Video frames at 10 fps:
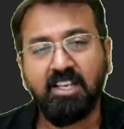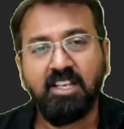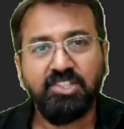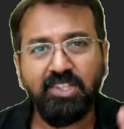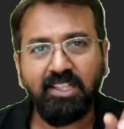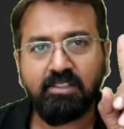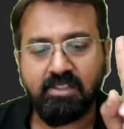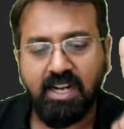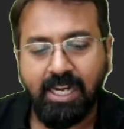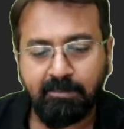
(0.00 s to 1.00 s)
See, in the
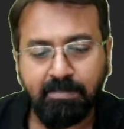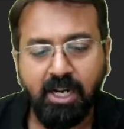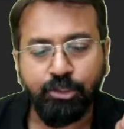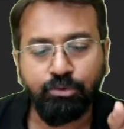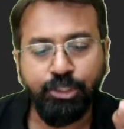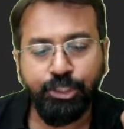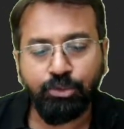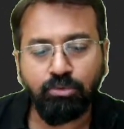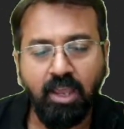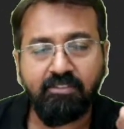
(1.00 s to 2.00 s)
right part, you need
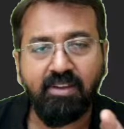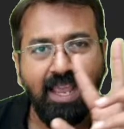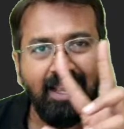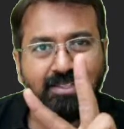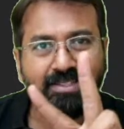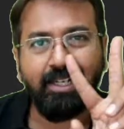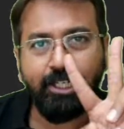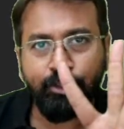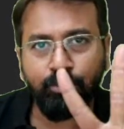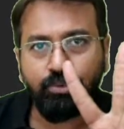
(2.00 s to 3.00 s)
to have exactly
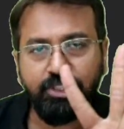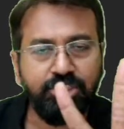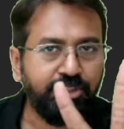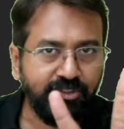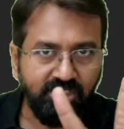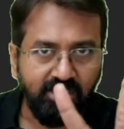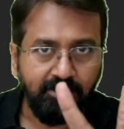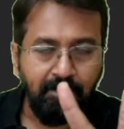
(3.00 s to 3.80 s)
two digit result.